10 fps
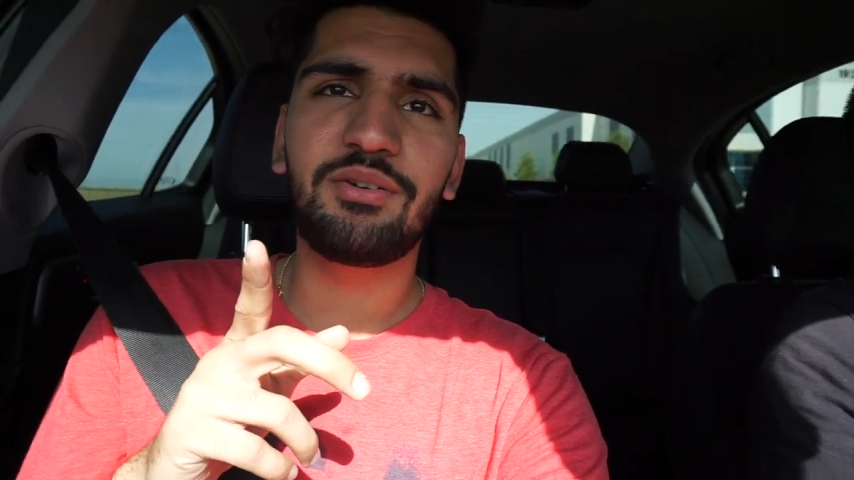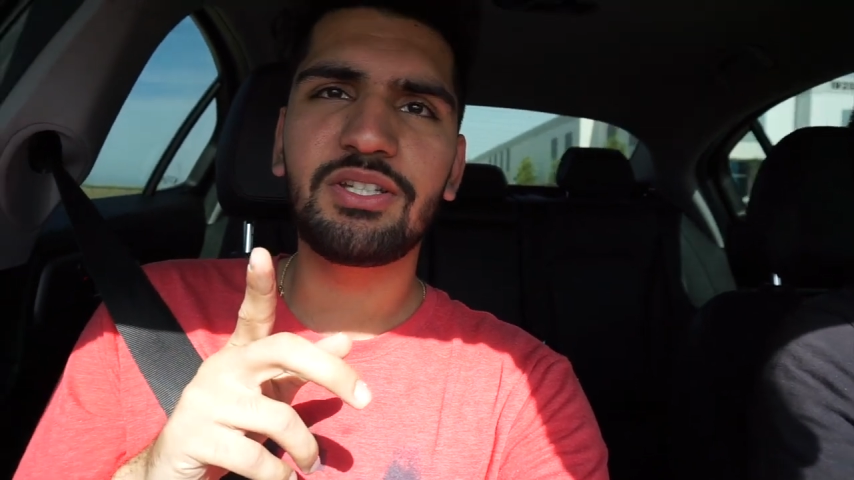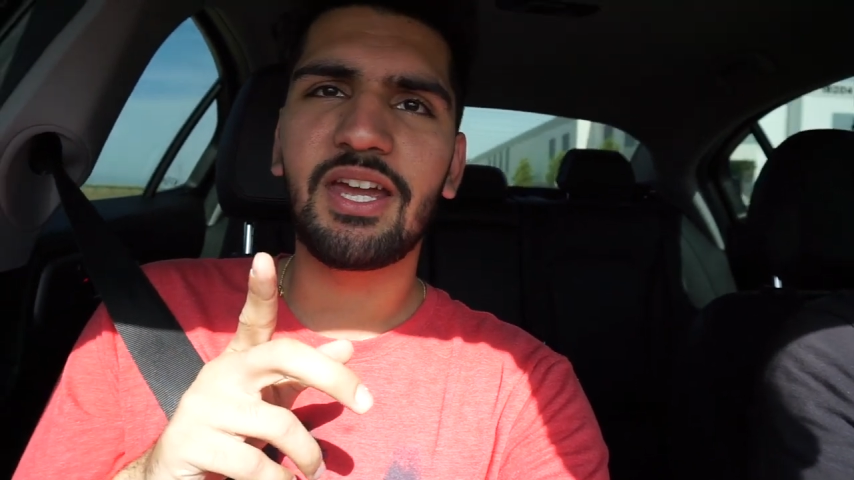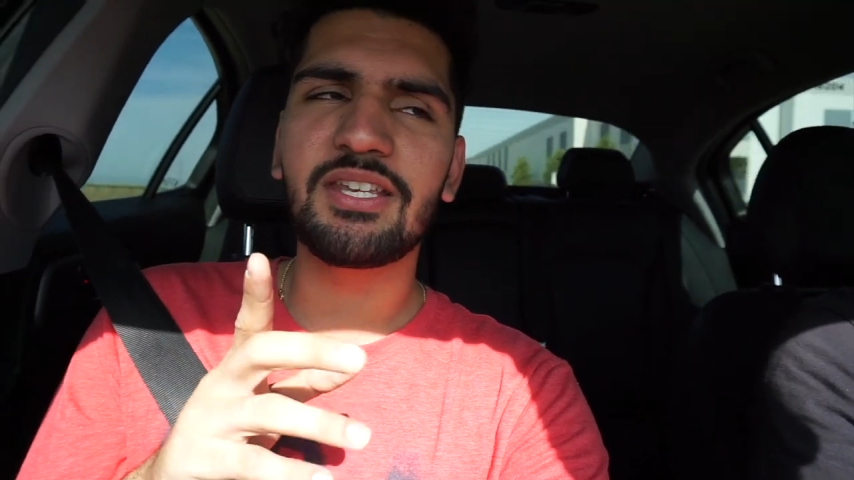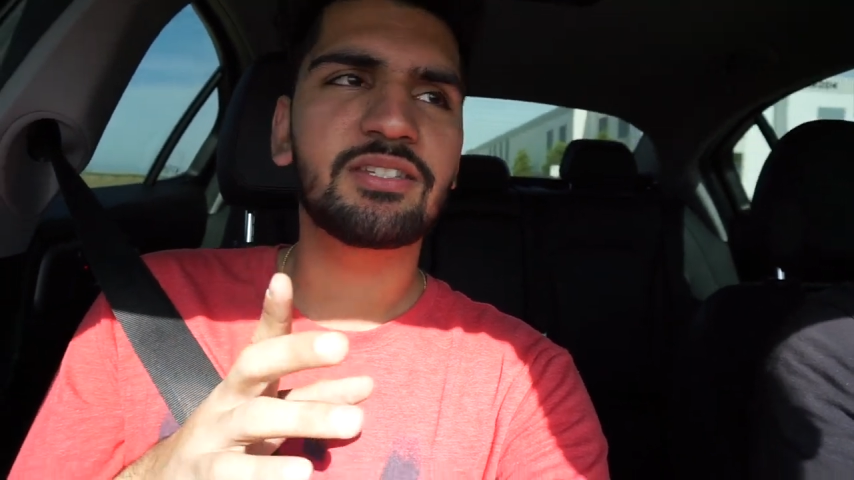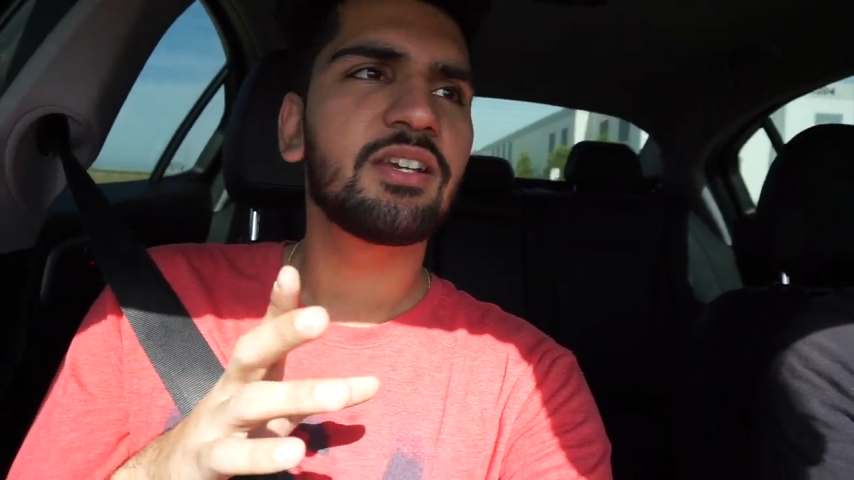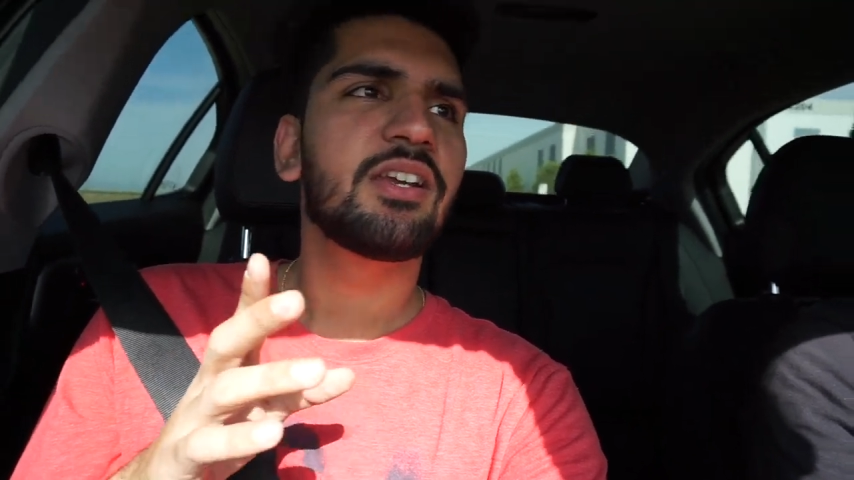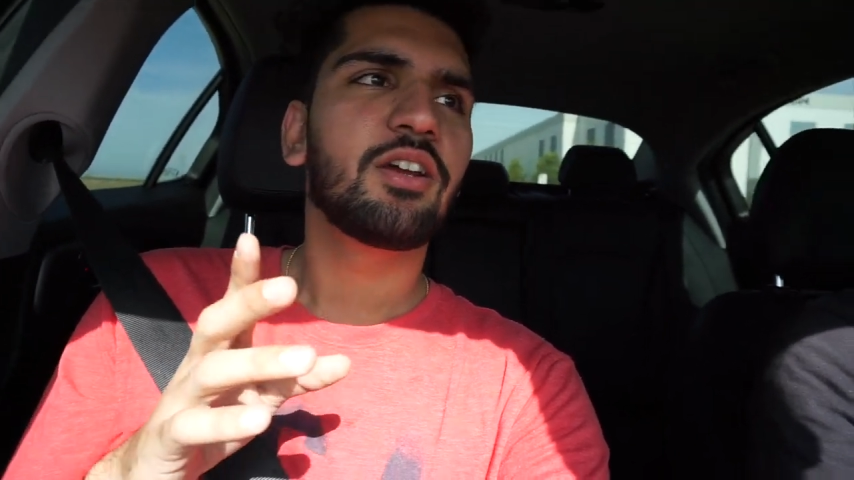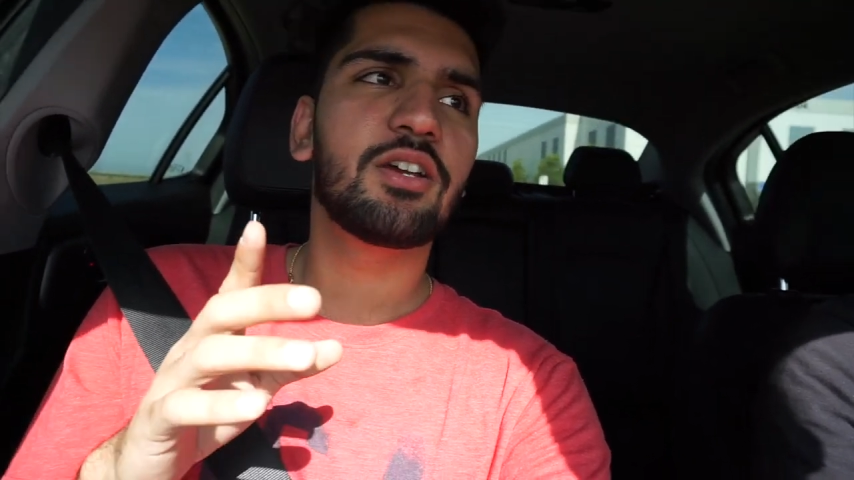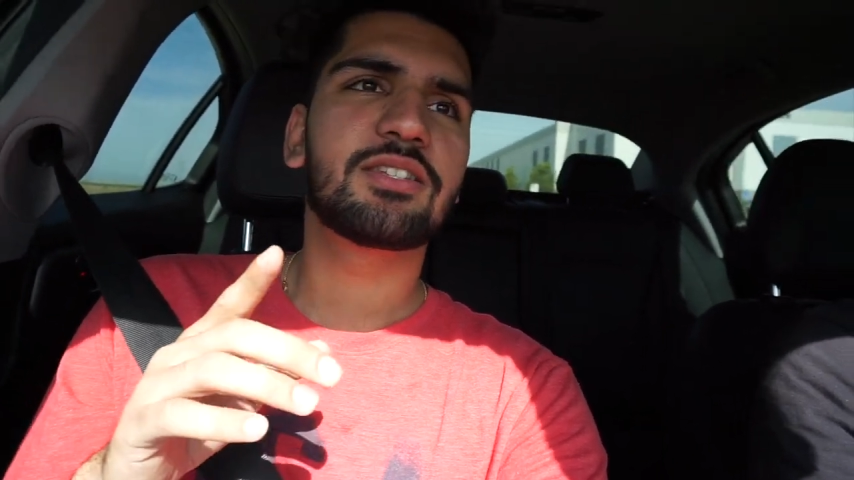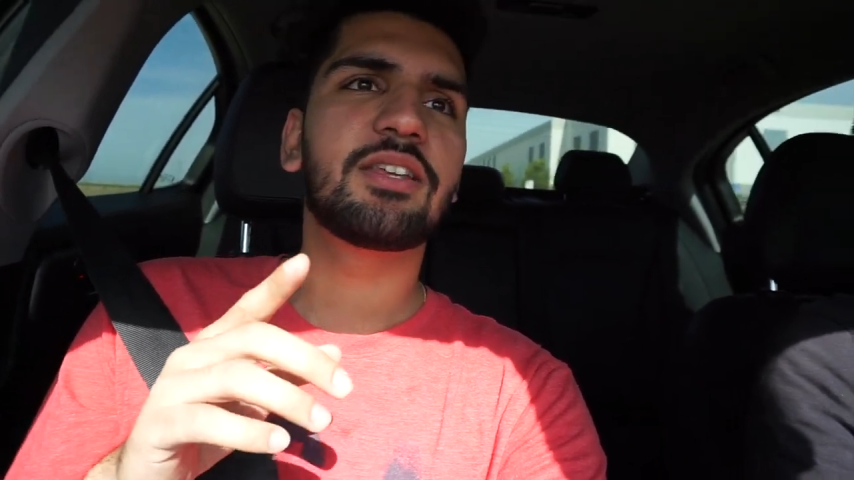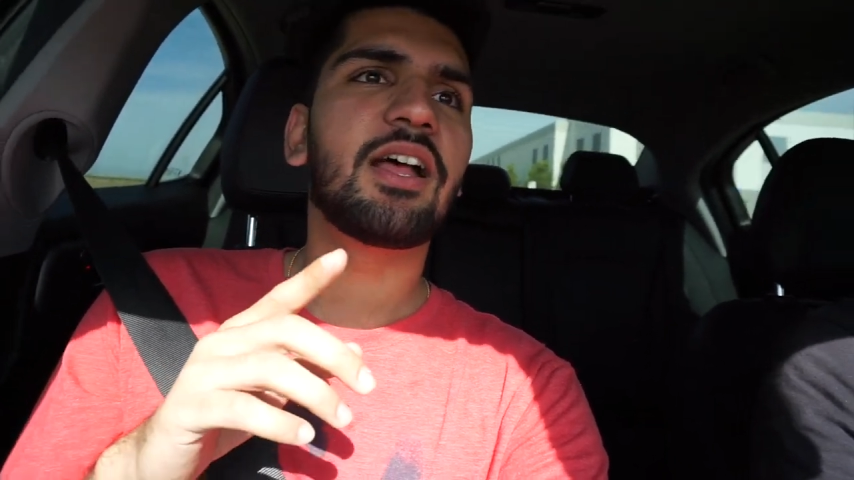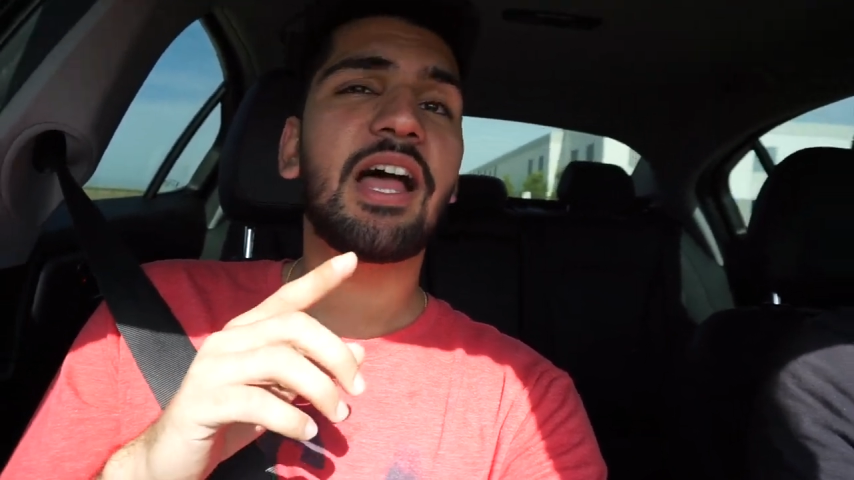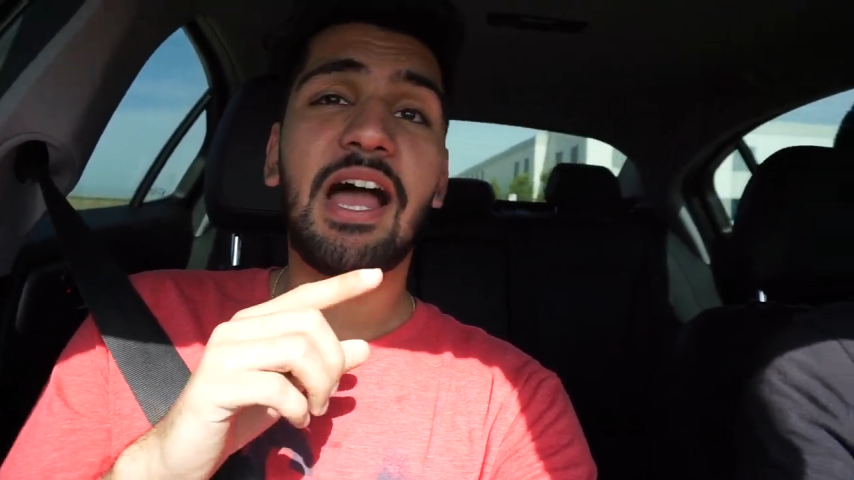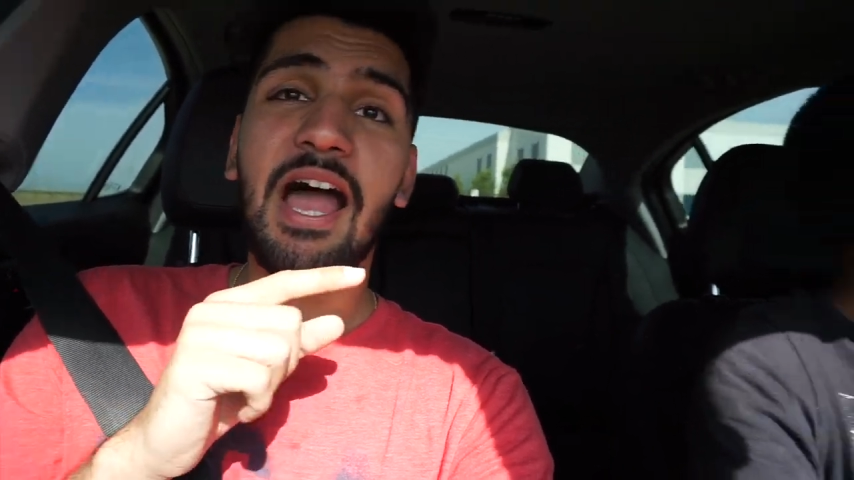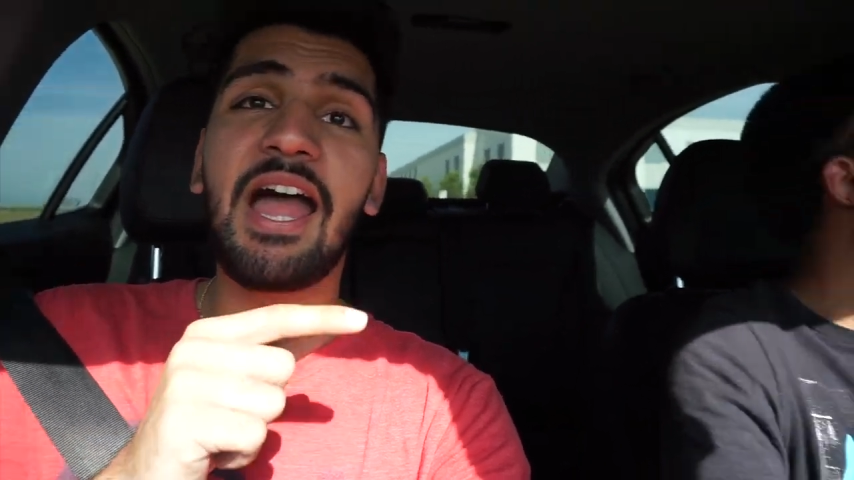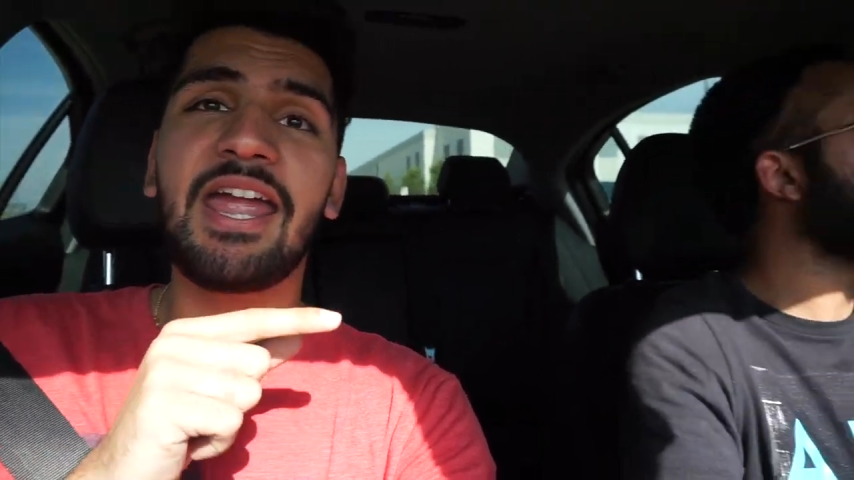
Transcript: you guys because I